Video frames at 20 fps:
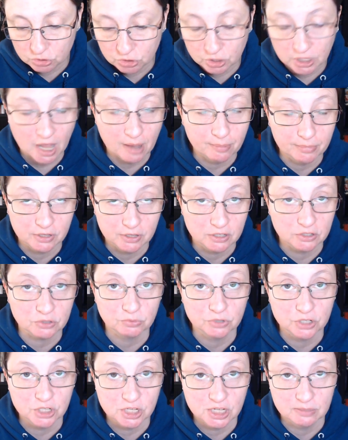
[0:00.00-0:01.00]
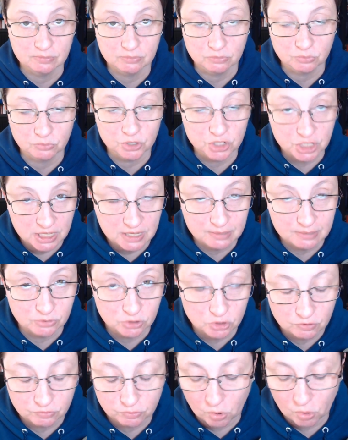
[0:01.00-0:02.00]
communist regime, regime
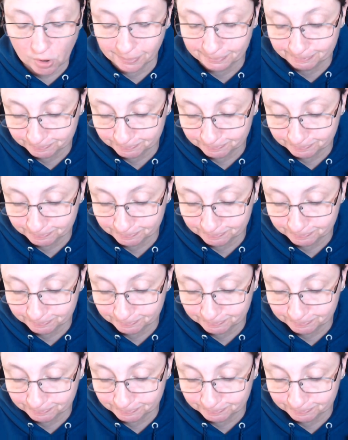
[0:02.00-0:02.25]
stood for.